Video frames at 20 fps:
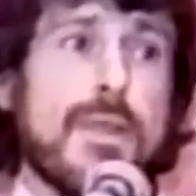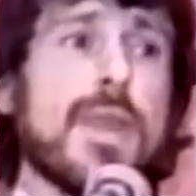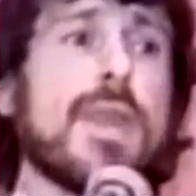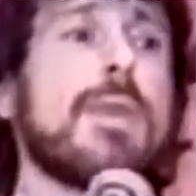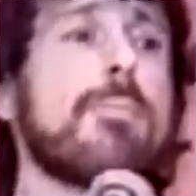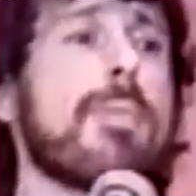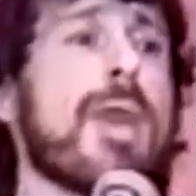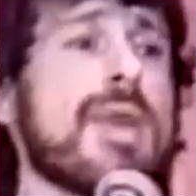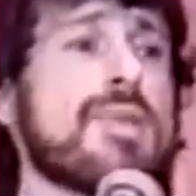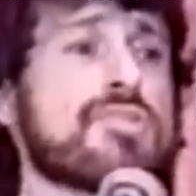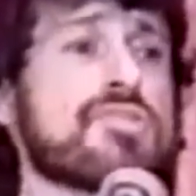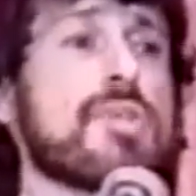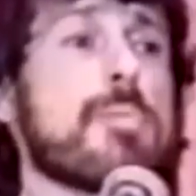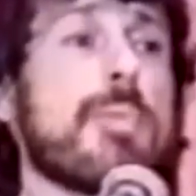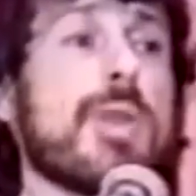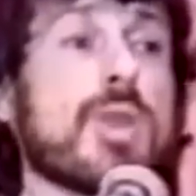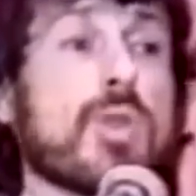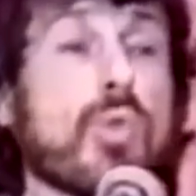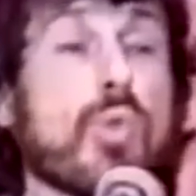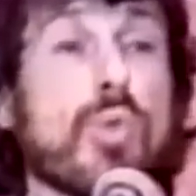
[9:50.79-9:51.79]
He made some
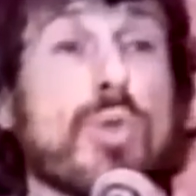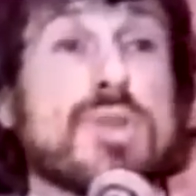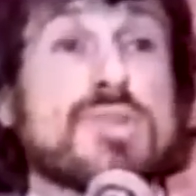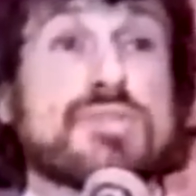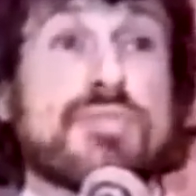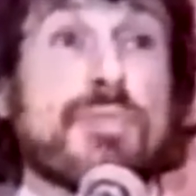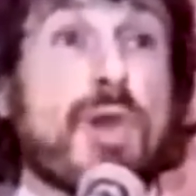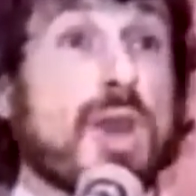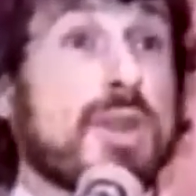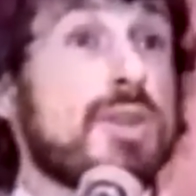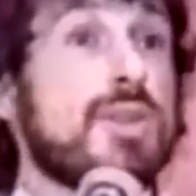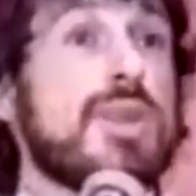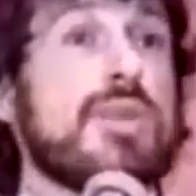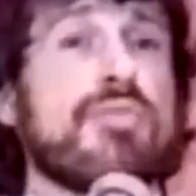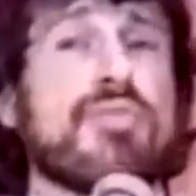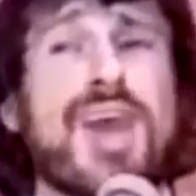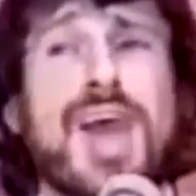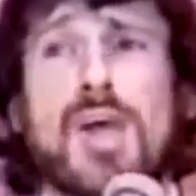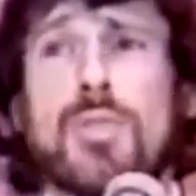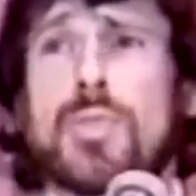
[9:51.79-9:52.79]
inquiries, finally
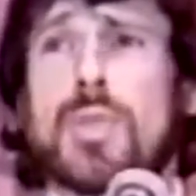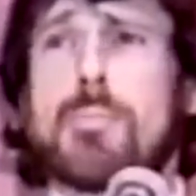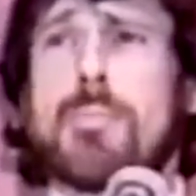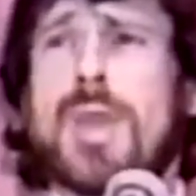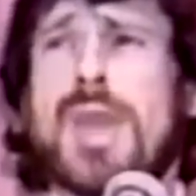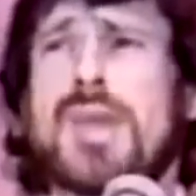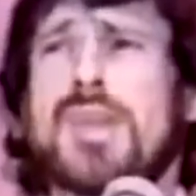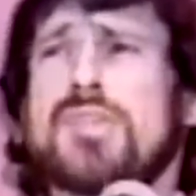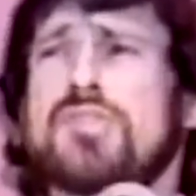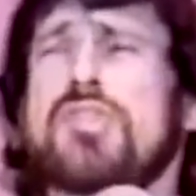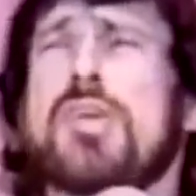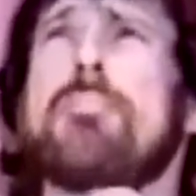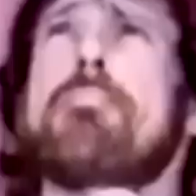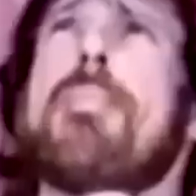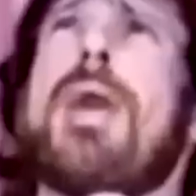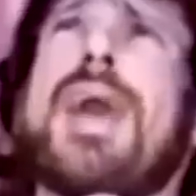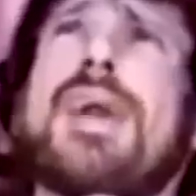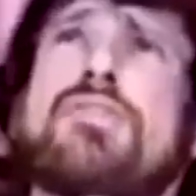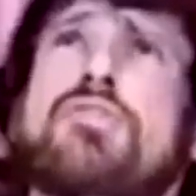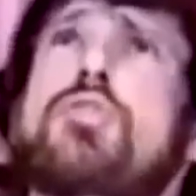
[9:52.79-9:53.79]
found the man, and said,
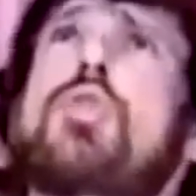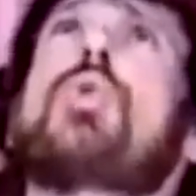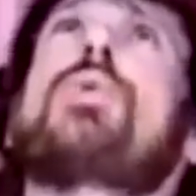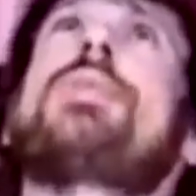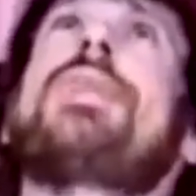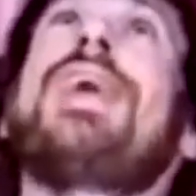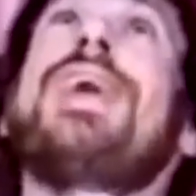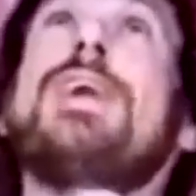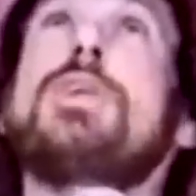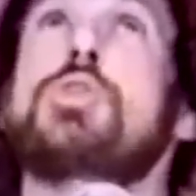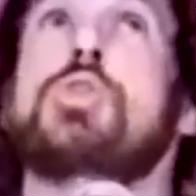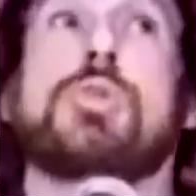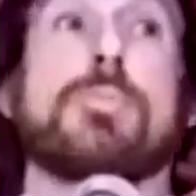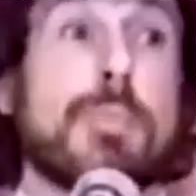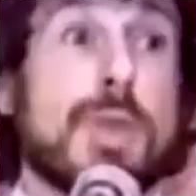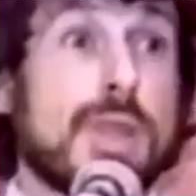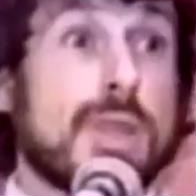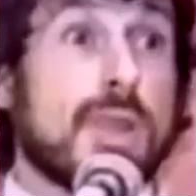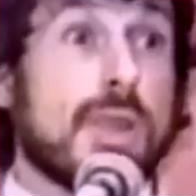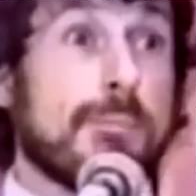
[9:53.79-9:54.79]
Master, teach
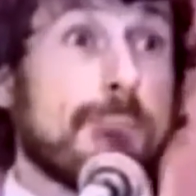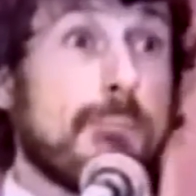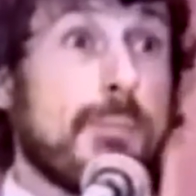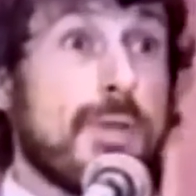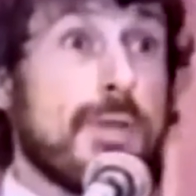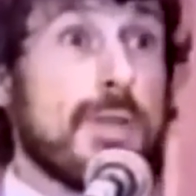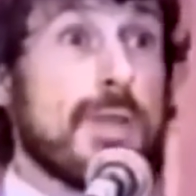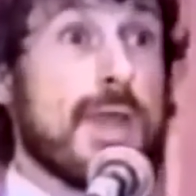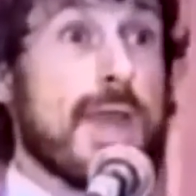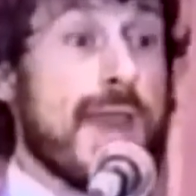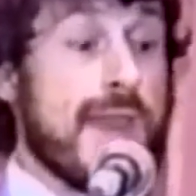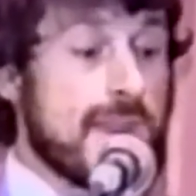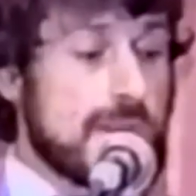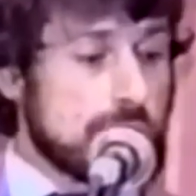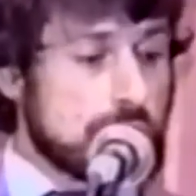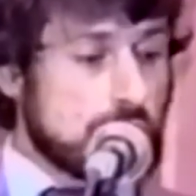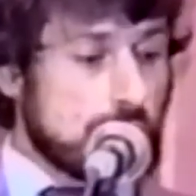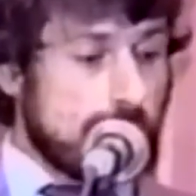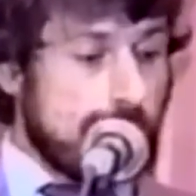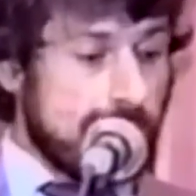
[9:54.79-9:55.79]
me. How
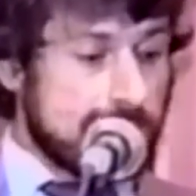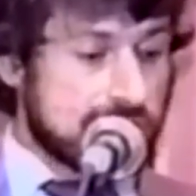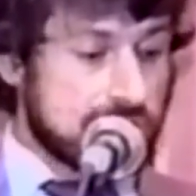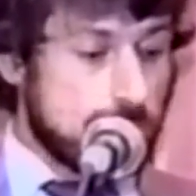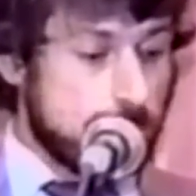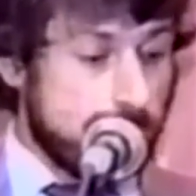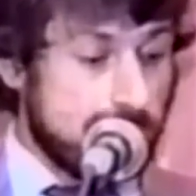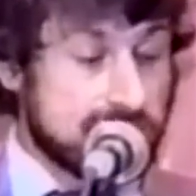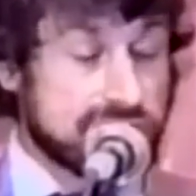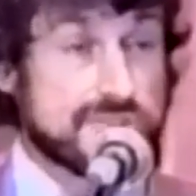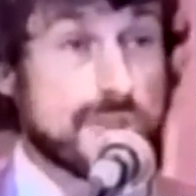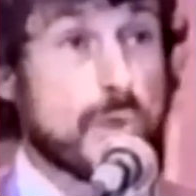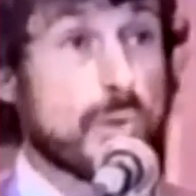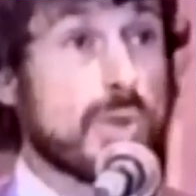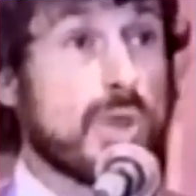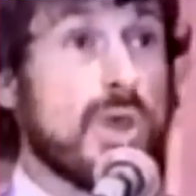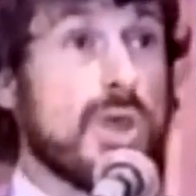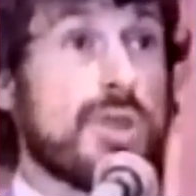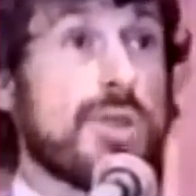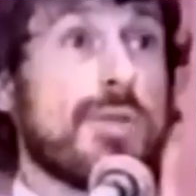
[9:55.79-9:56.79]
did you get to be so
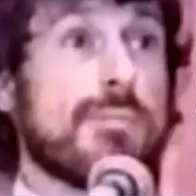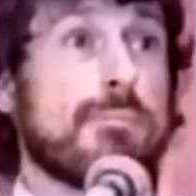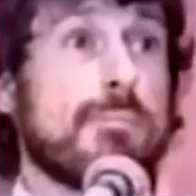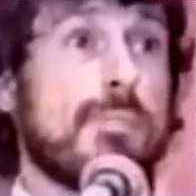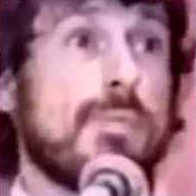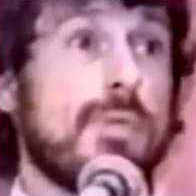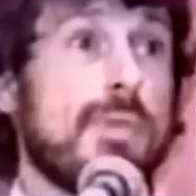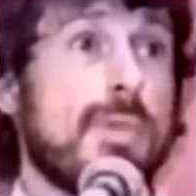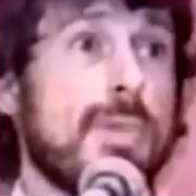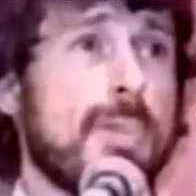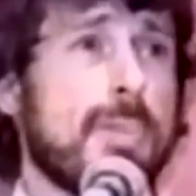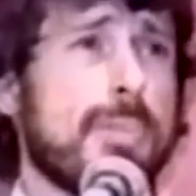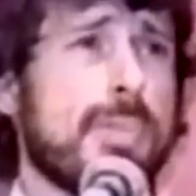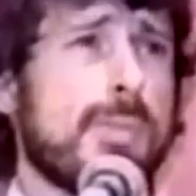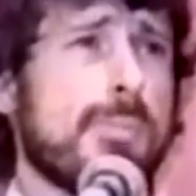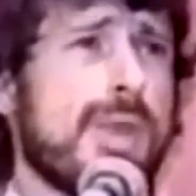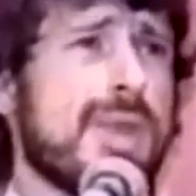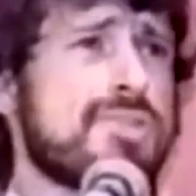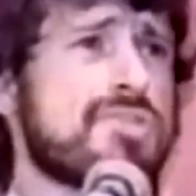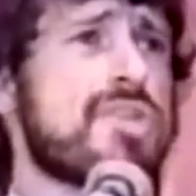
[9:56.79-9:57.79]
good?
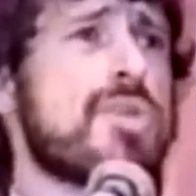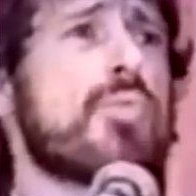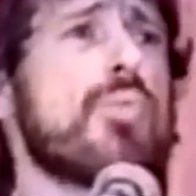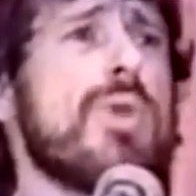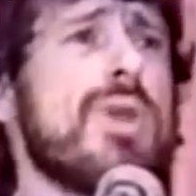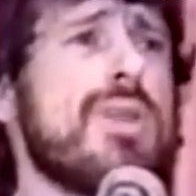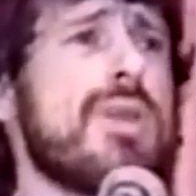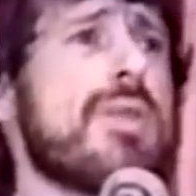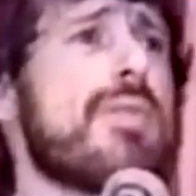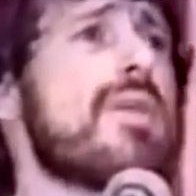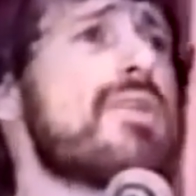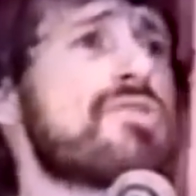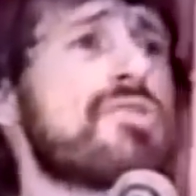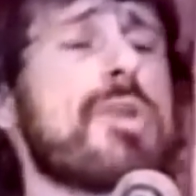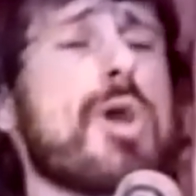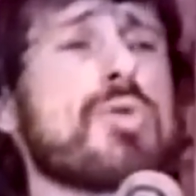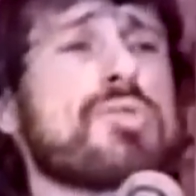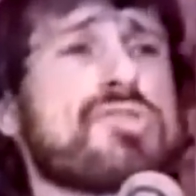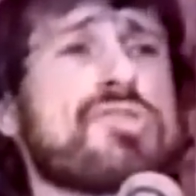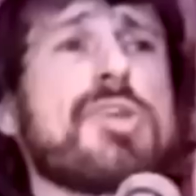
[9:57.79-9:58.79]
The man said, Really, there's
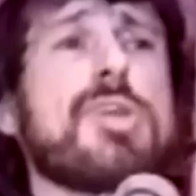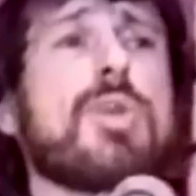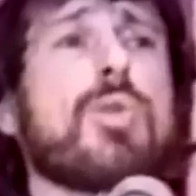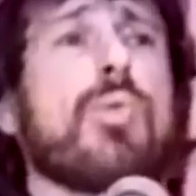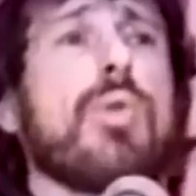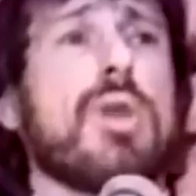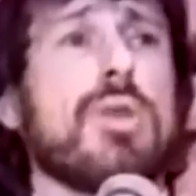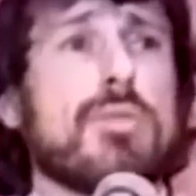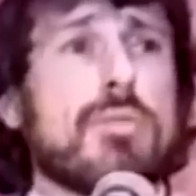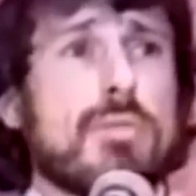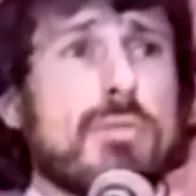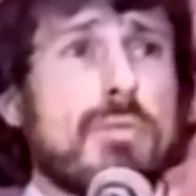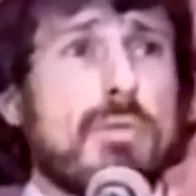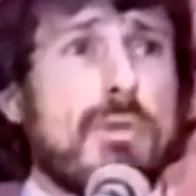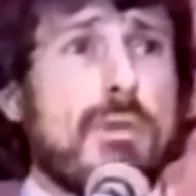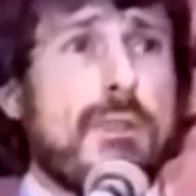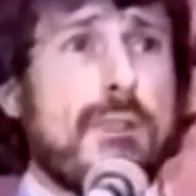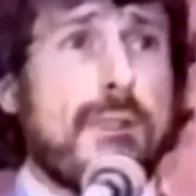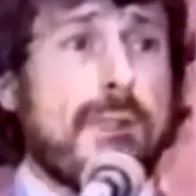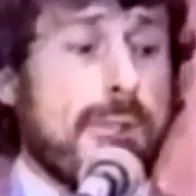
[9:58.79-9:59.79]
no secret.
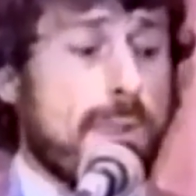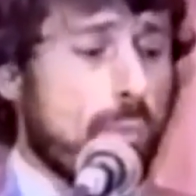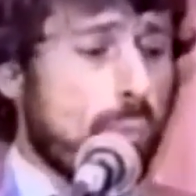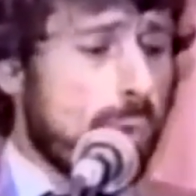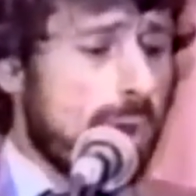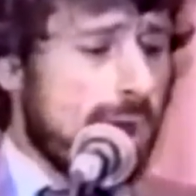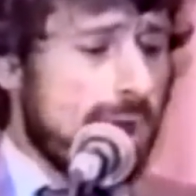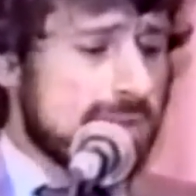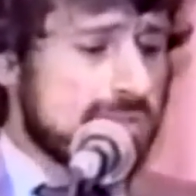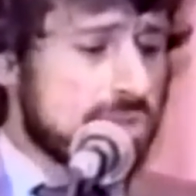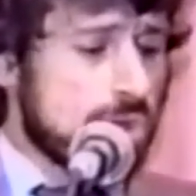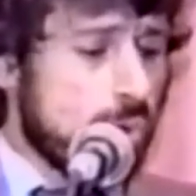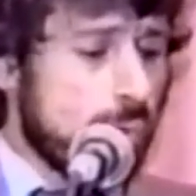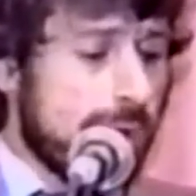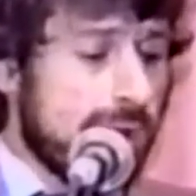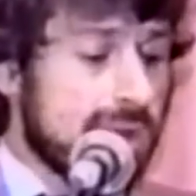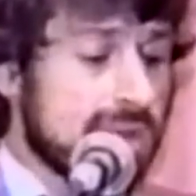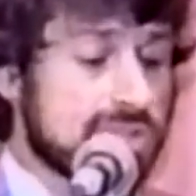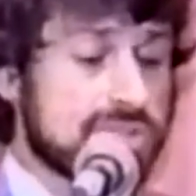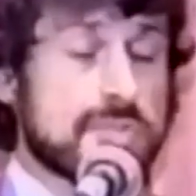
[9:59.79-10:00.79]
What I do
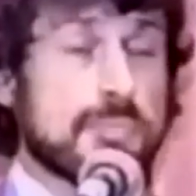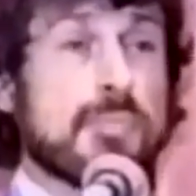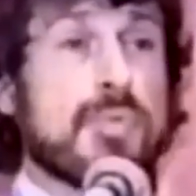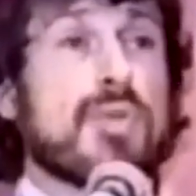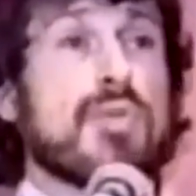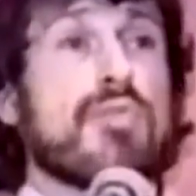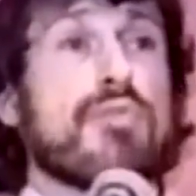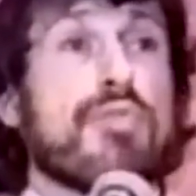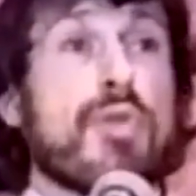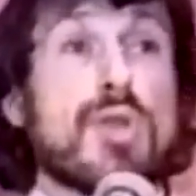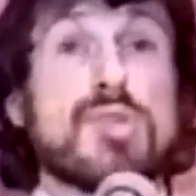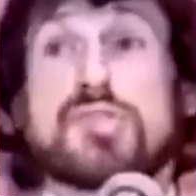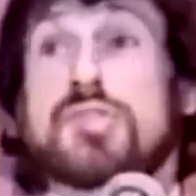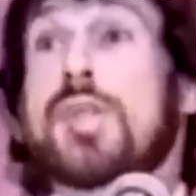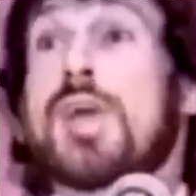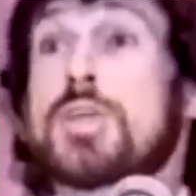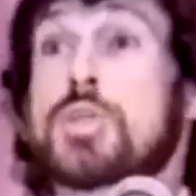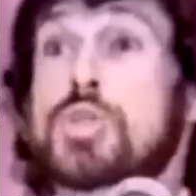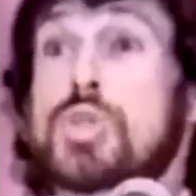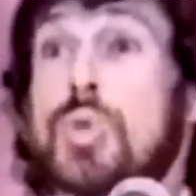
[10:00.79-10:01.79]
is,
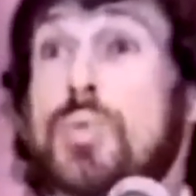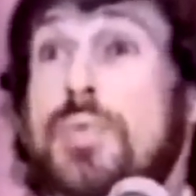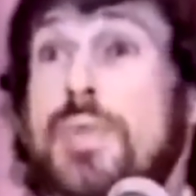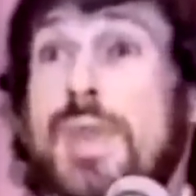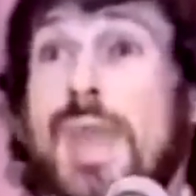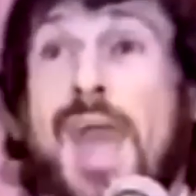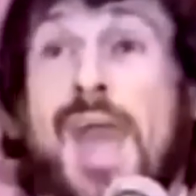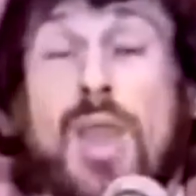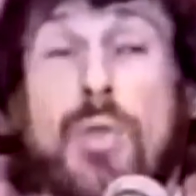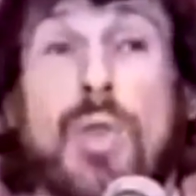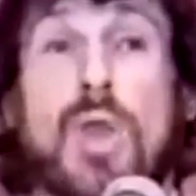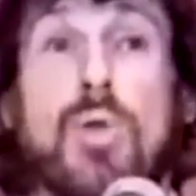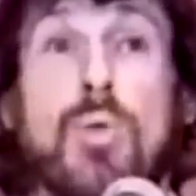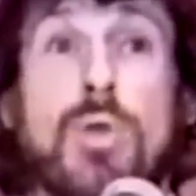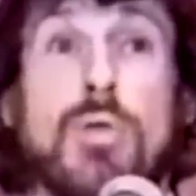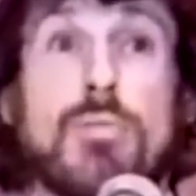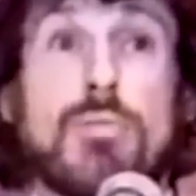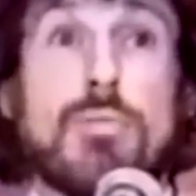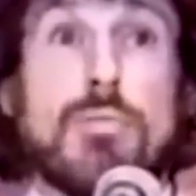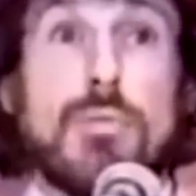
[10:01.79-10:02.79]
first I shoot the
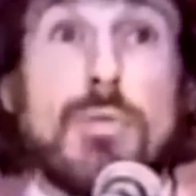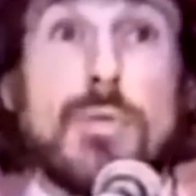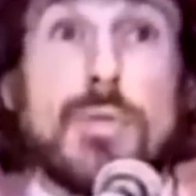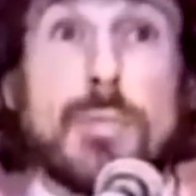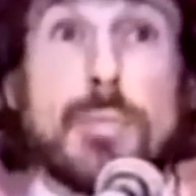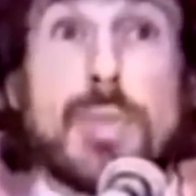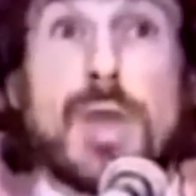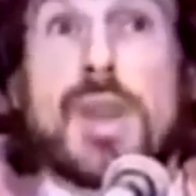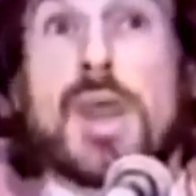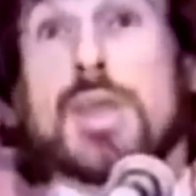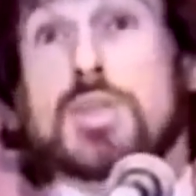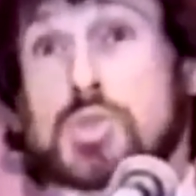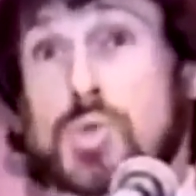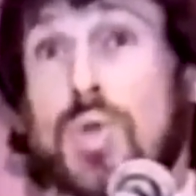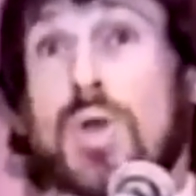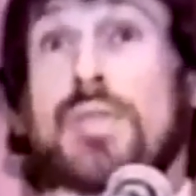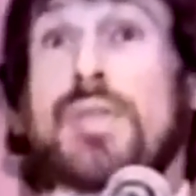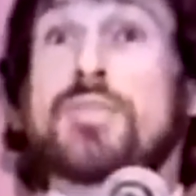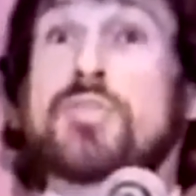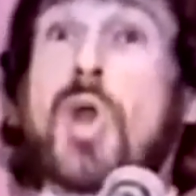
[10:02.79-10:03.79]
arrow, then I
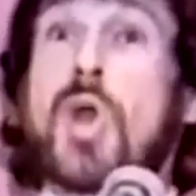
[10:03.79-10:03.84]
draw the